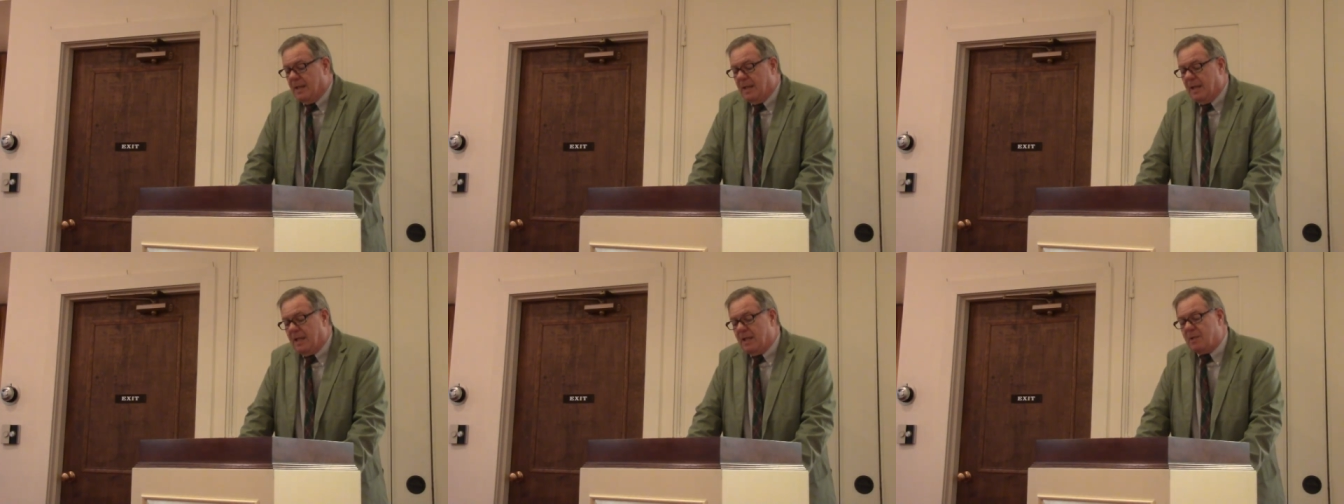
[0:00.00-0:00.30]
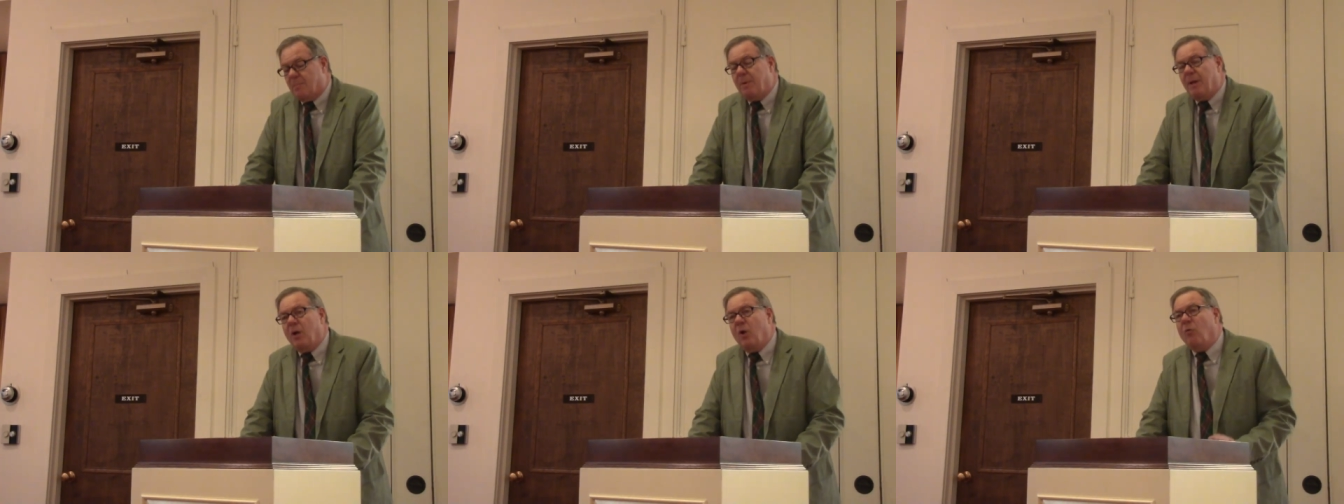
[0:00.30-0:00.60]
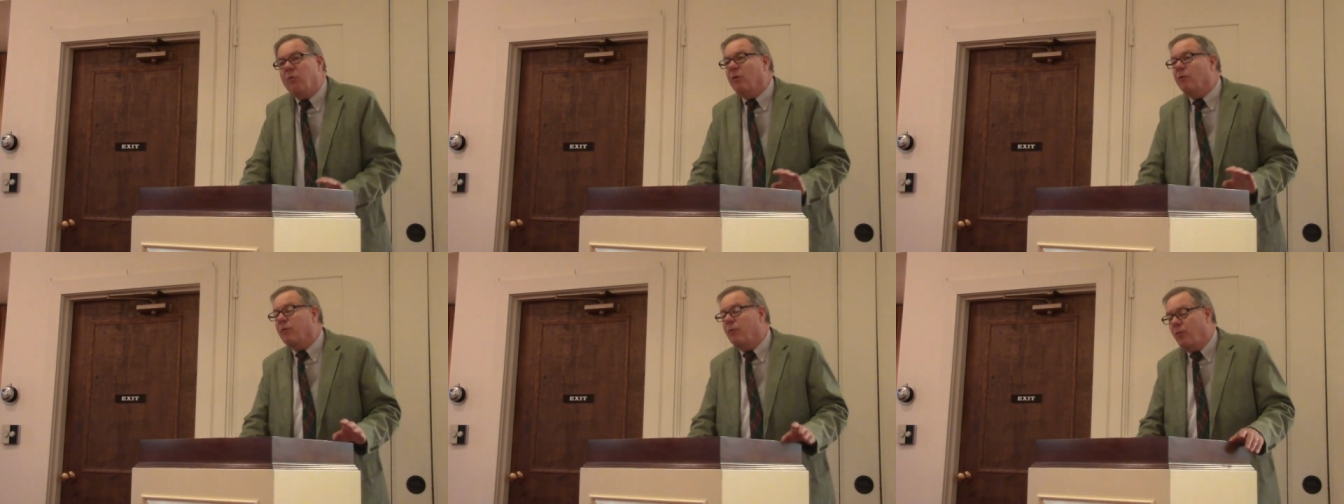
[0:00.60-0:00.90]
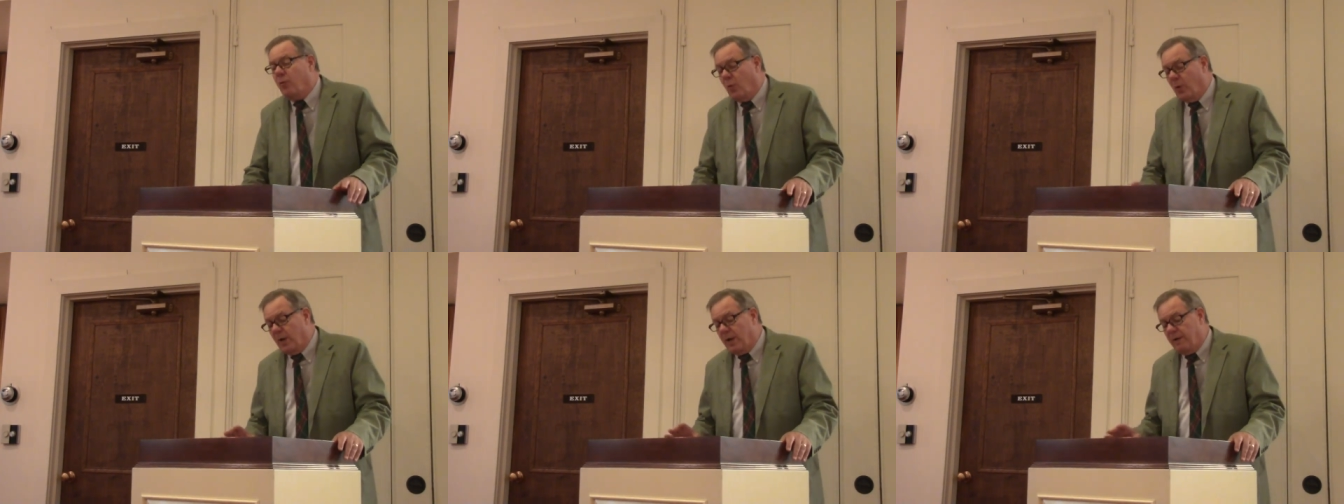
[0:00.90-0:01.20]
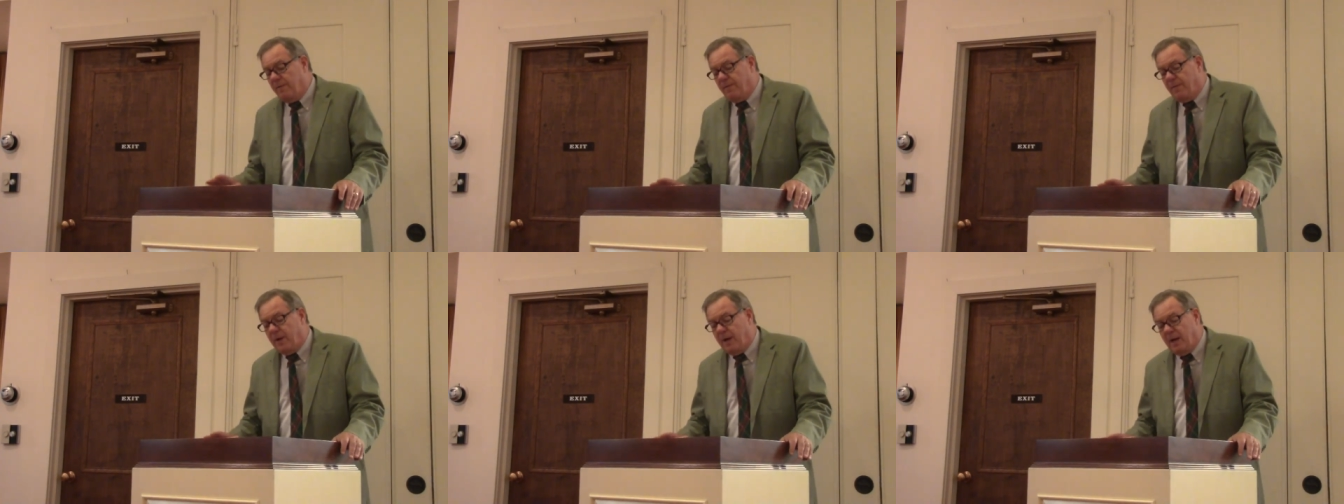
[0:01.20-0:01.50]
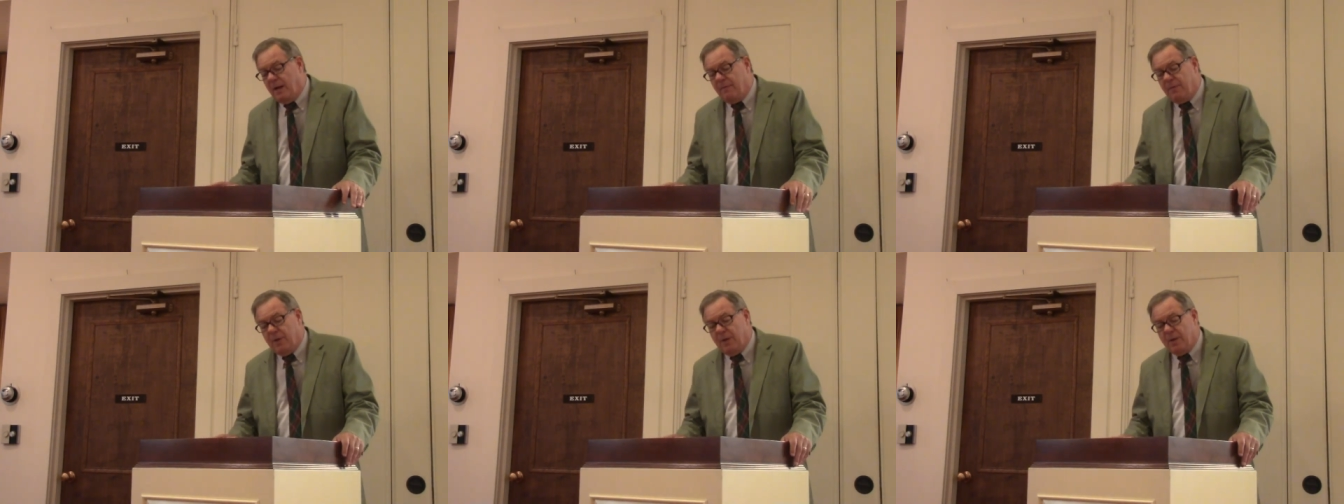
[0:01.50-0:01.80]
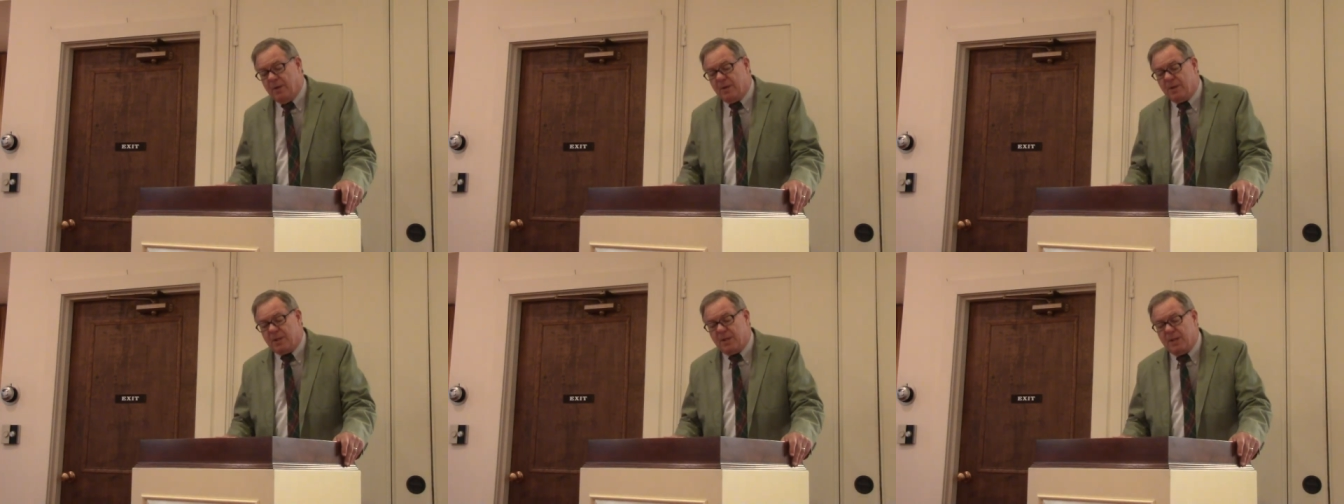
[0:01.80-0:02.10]
It has been over 45
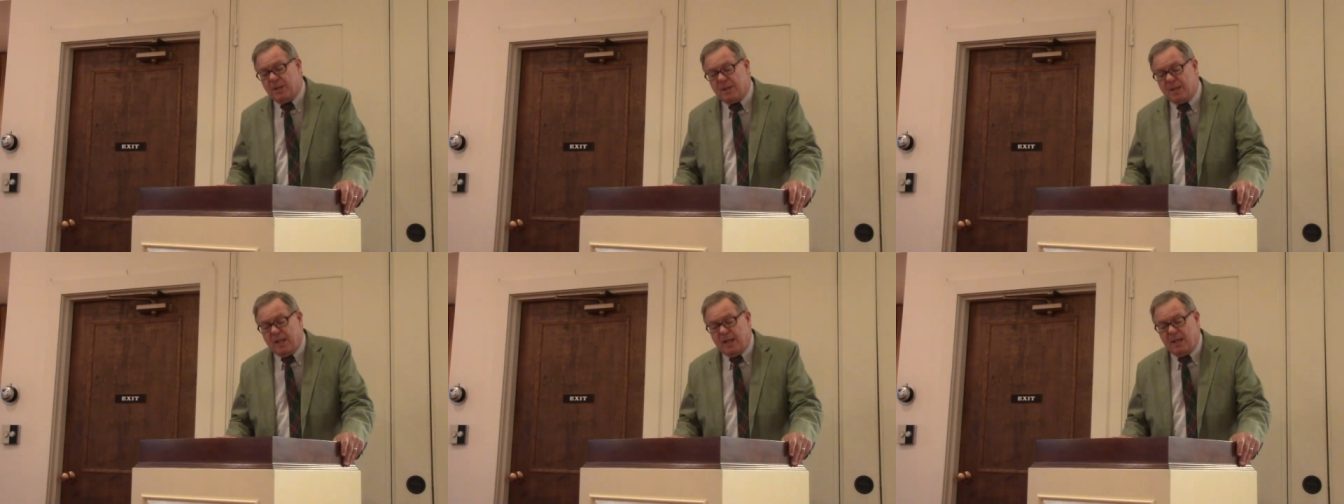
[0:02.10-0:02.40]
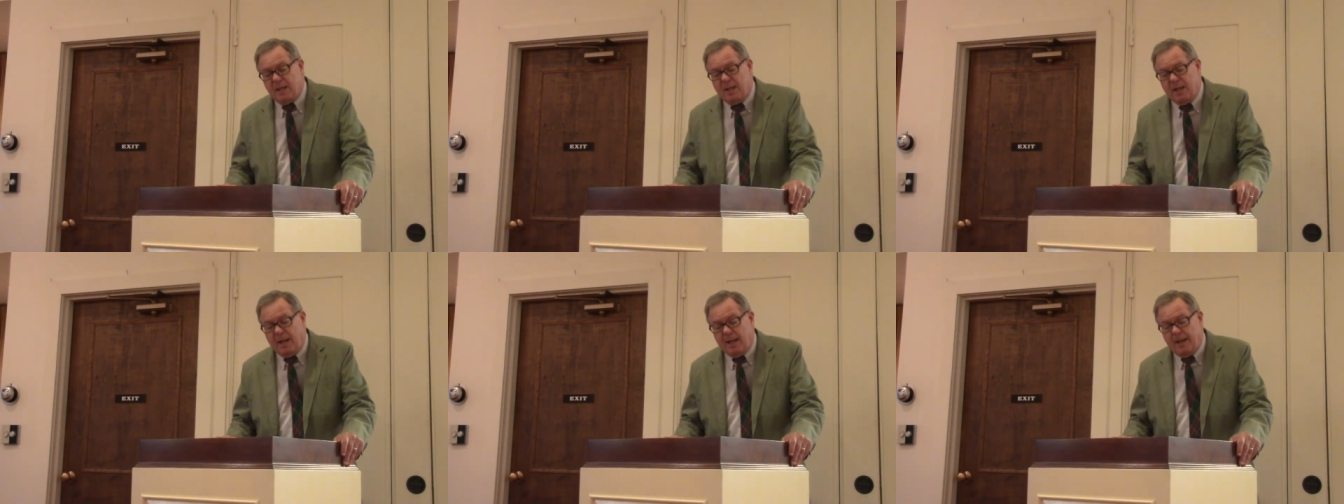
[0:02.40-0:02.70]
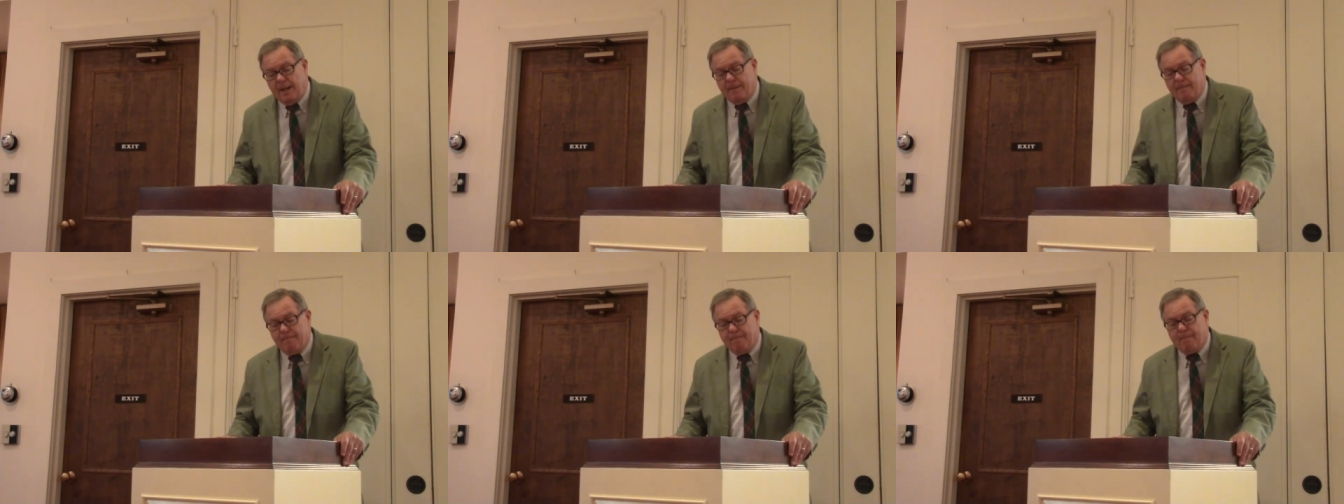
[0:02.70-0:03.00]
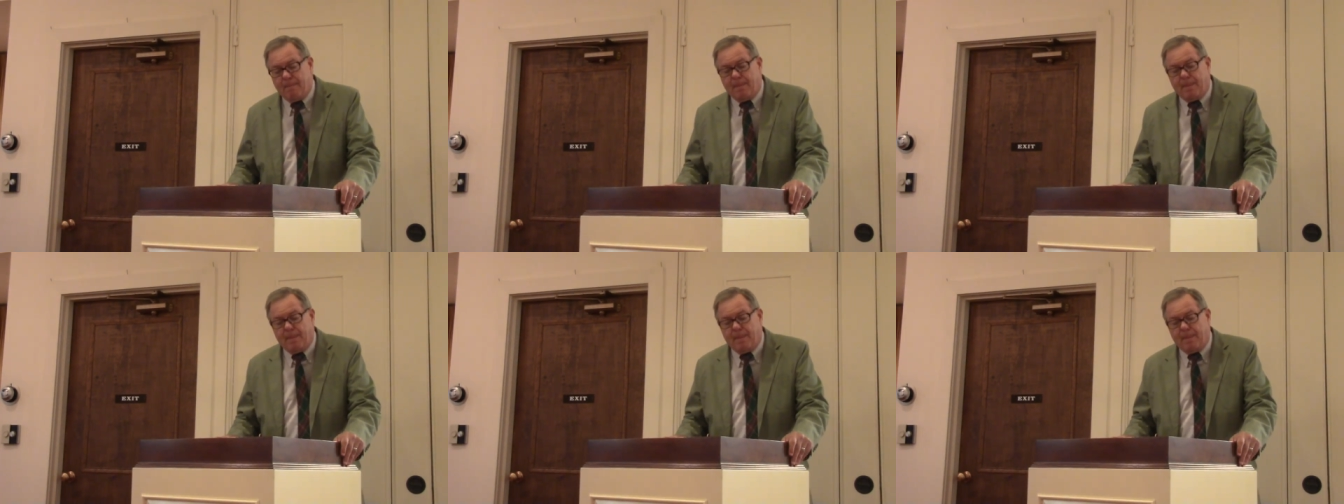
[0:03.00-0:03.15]
years since that day.